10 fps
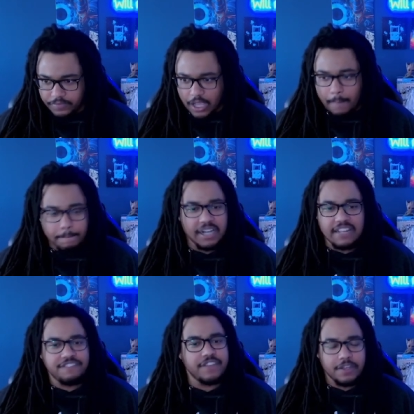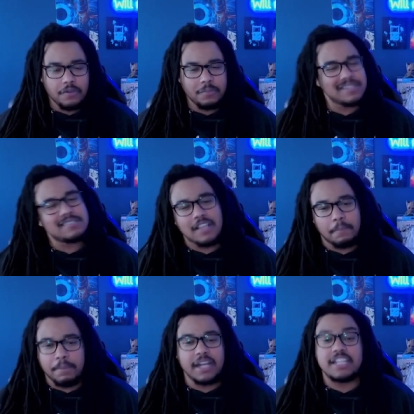a buddy film and a
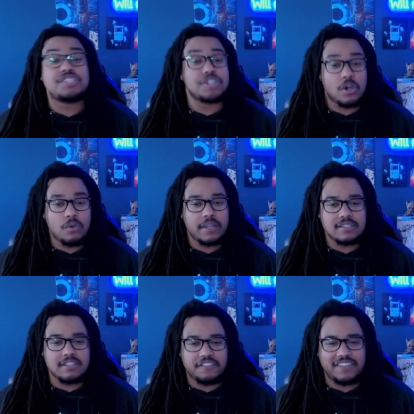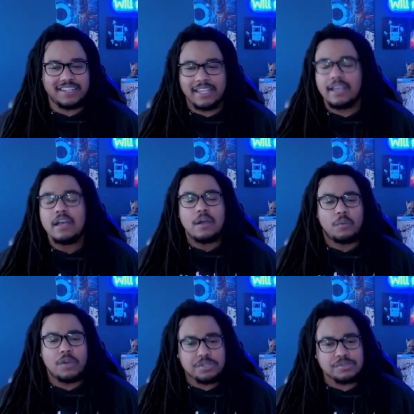buddy show and stuff like that,
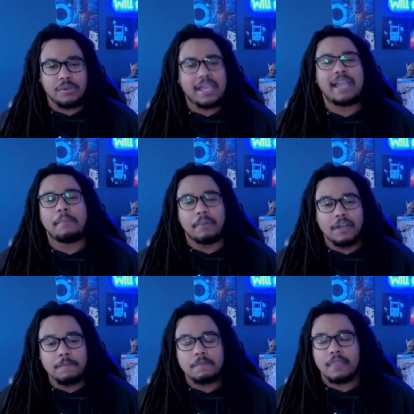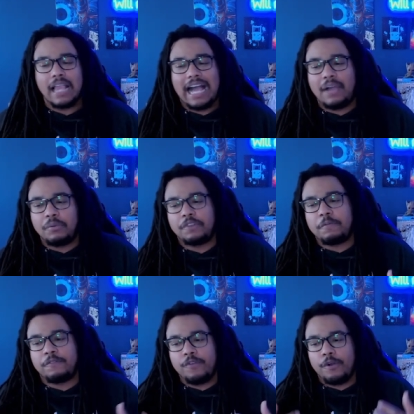which was okay, but I would have
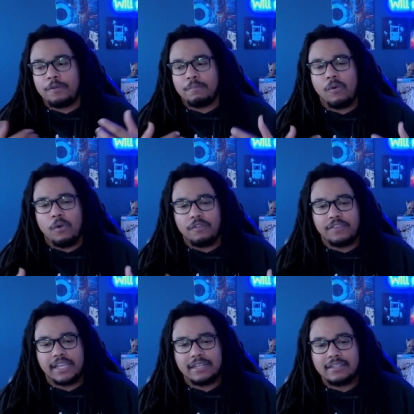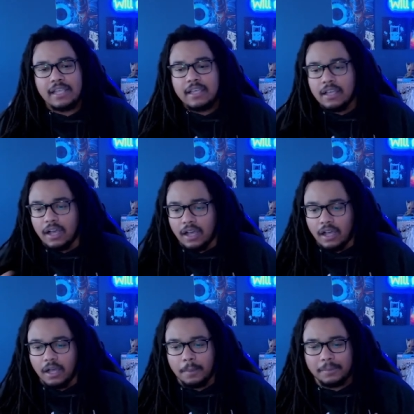preferred more of it
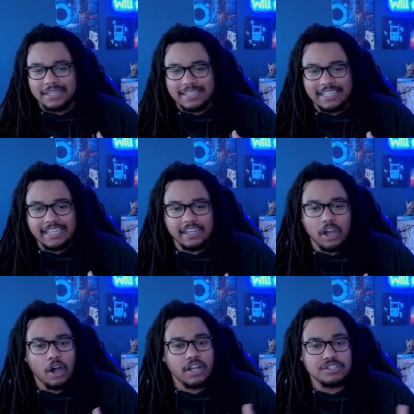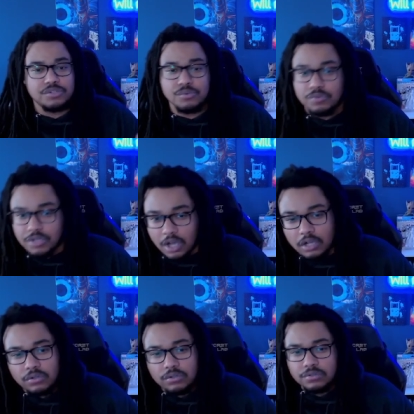lean onto
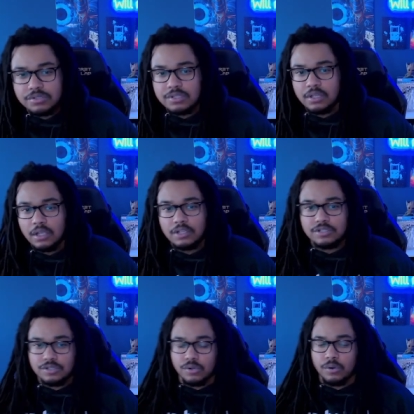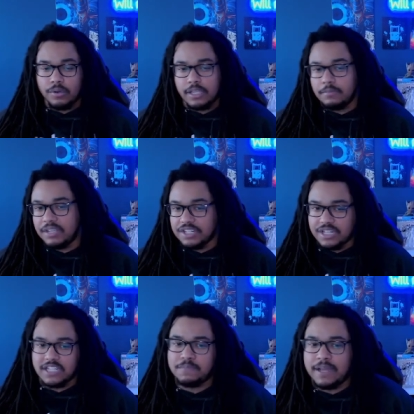Knuckles' story and being
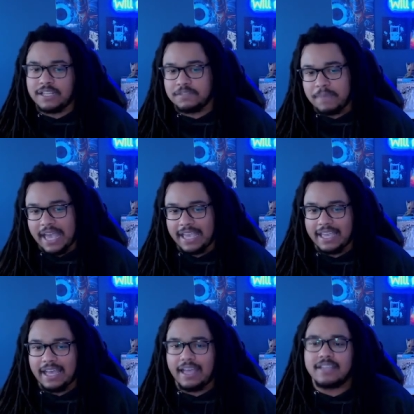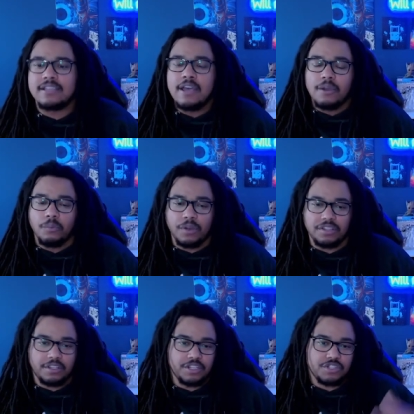chased by these bad guys
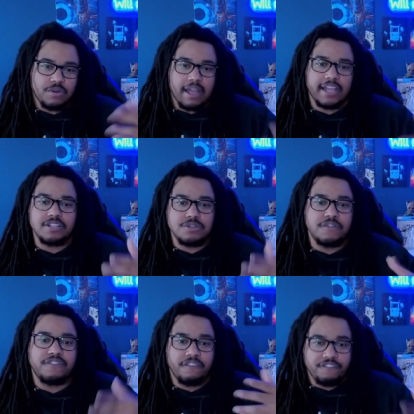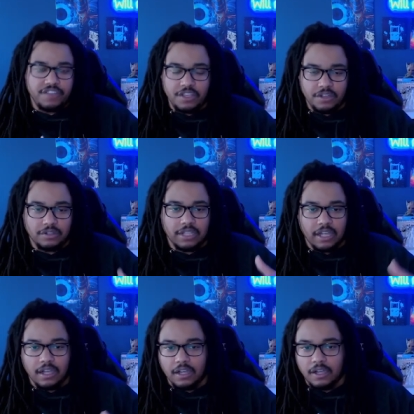rather than trying to
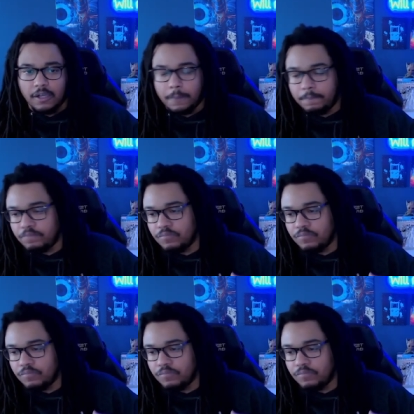fulfill